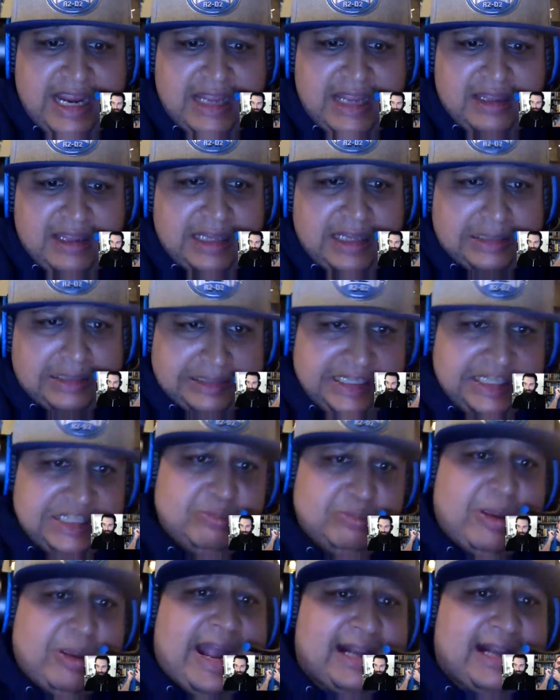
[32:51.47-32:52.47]
I think, leads
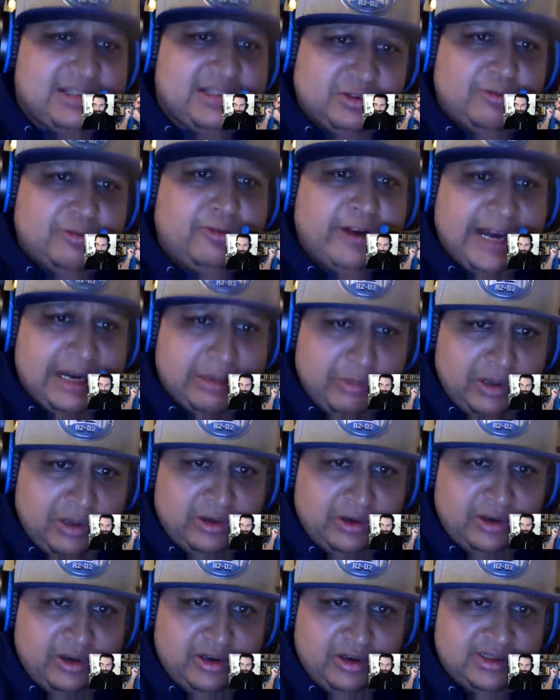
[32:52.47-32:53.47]
back to Frank
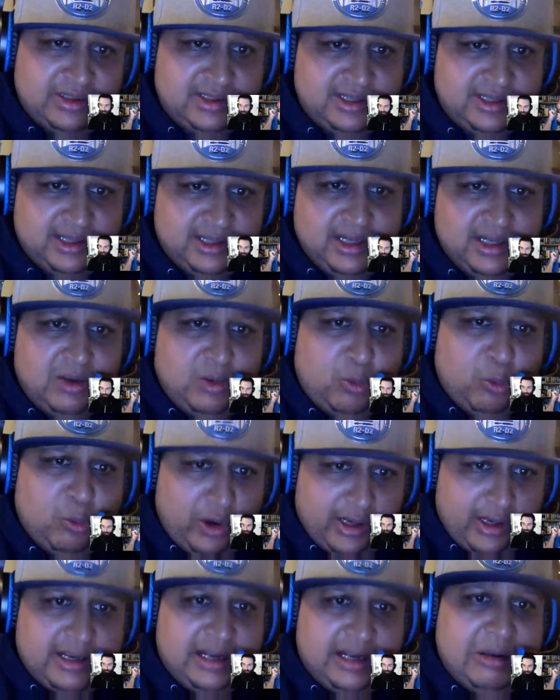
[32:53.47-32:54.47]
Miller's
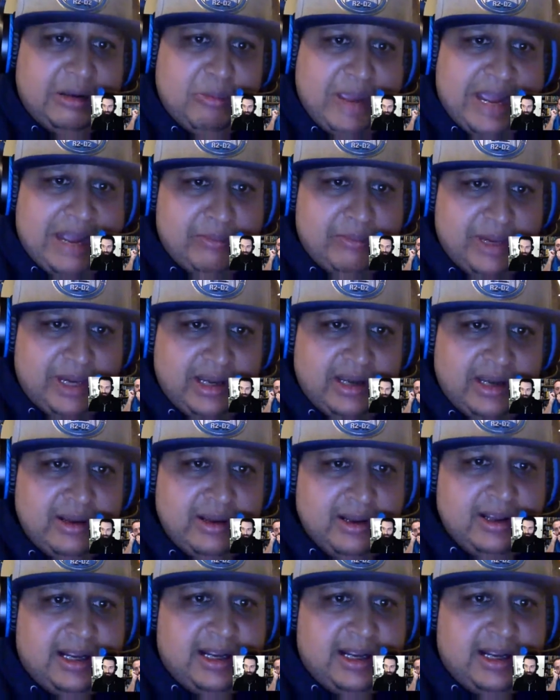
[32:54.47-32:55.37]
work on Batman.